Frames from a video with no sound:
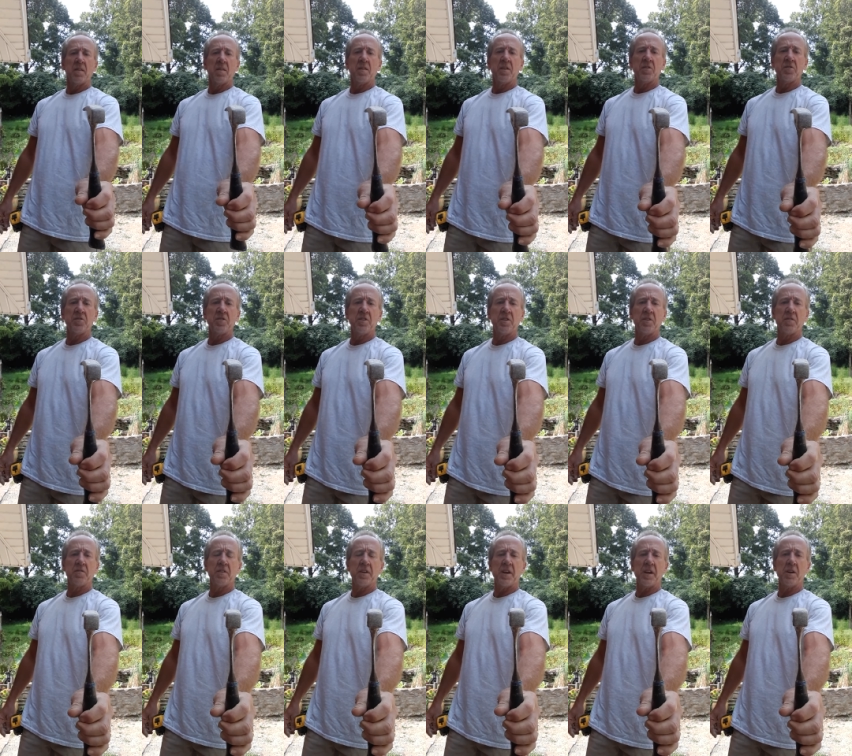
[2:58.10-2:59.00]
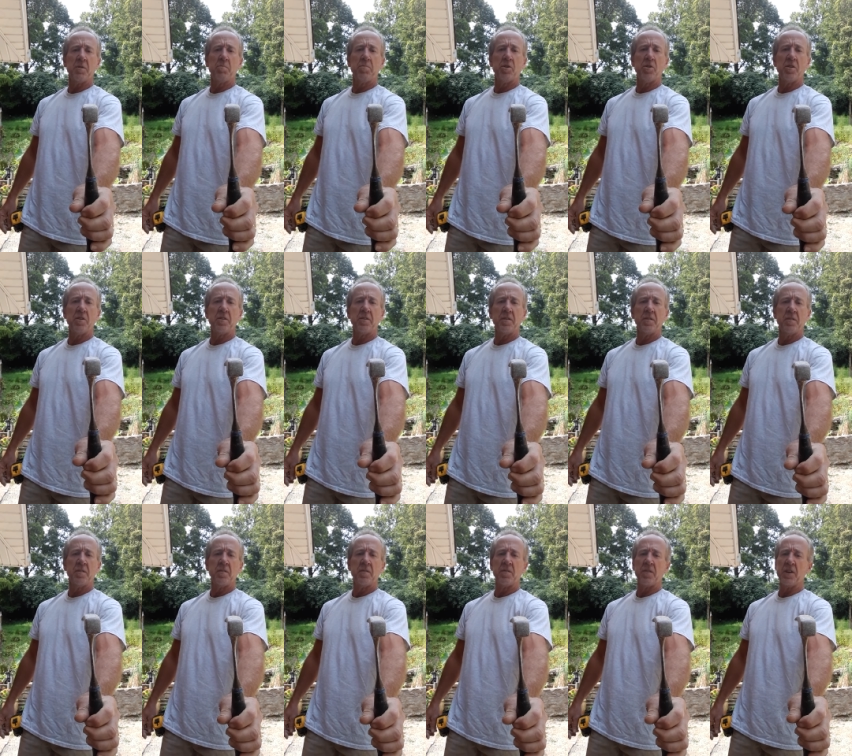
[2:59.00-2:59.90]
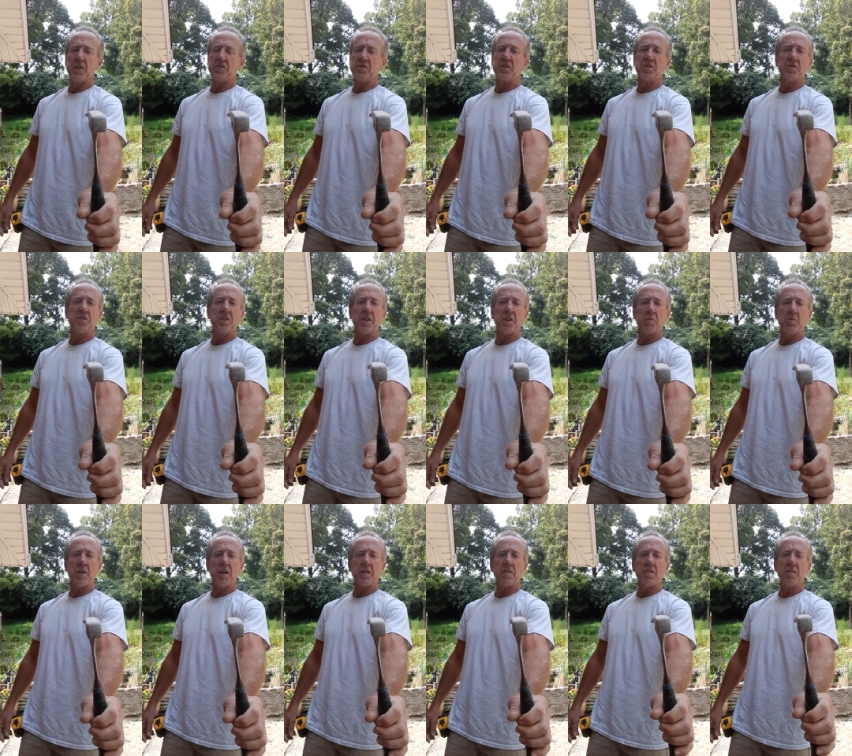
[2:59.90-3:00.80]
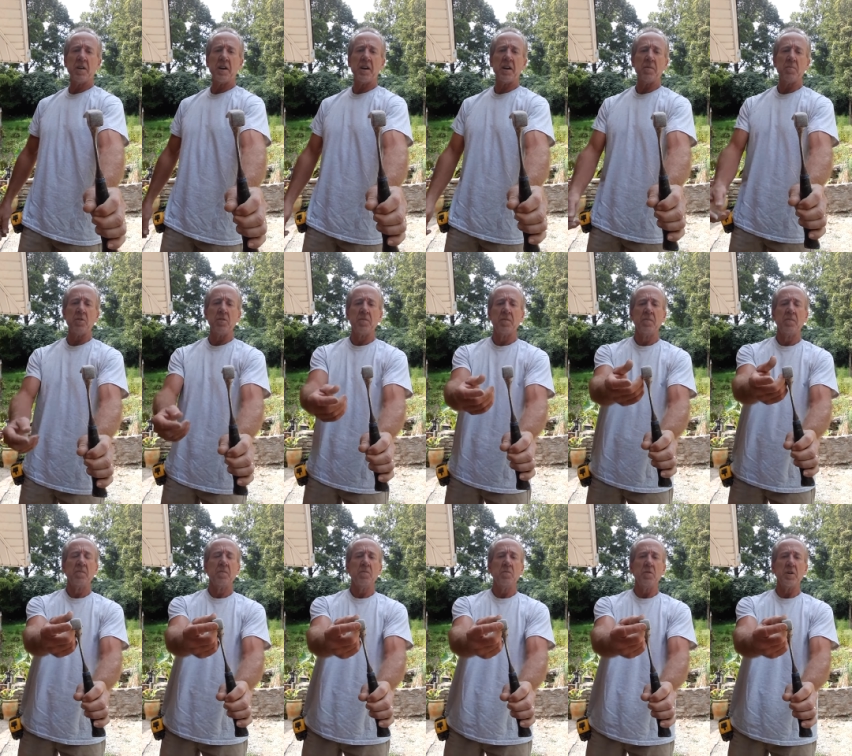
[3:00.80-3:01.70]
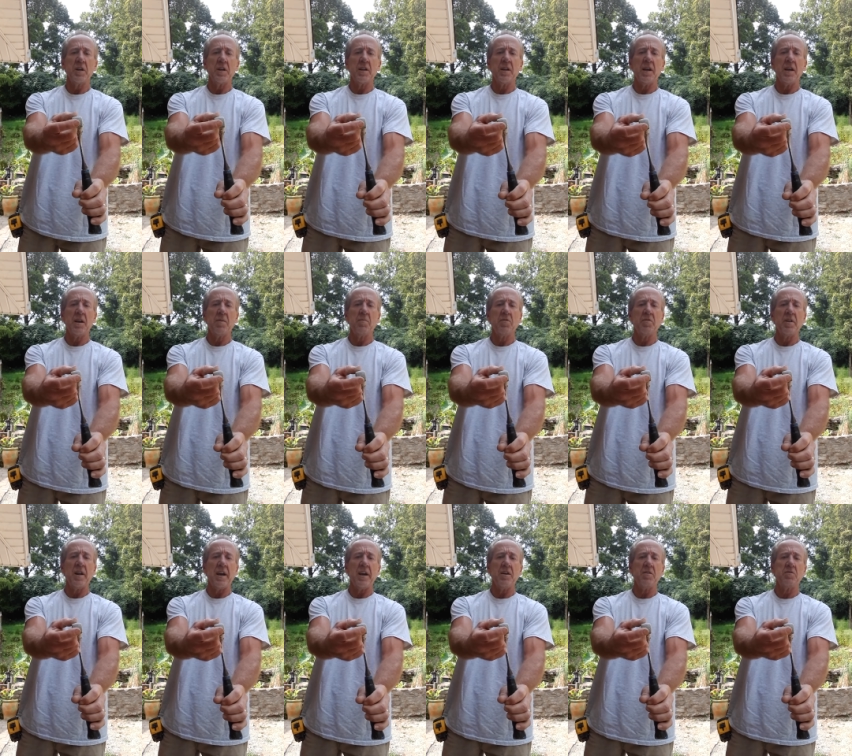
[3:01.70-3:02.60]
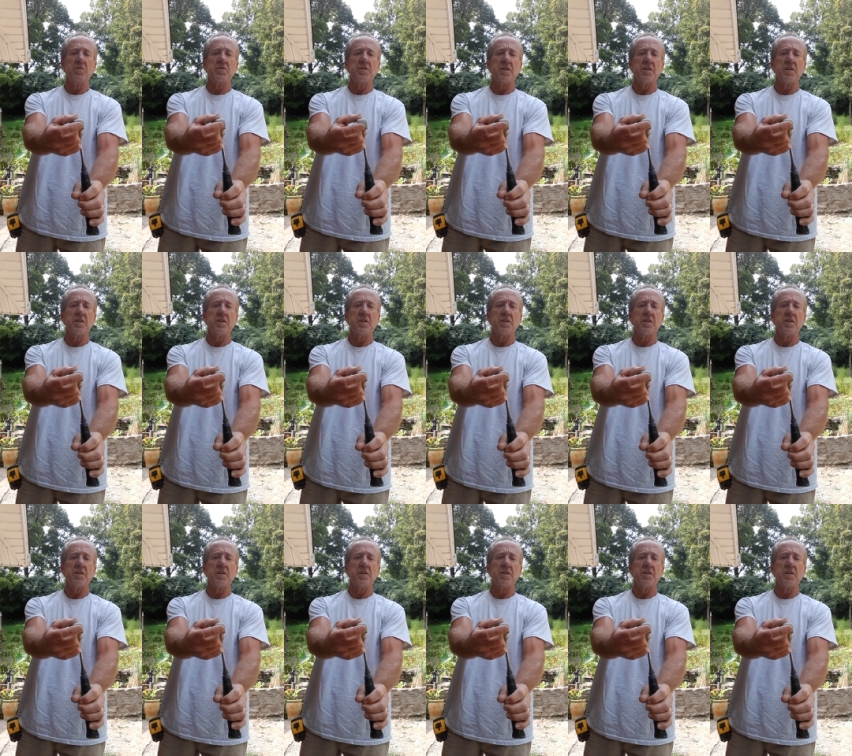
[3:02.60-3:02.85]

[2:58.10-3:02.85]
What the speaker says: This here, the head part, that's just like a regular hammer. We can hammer nails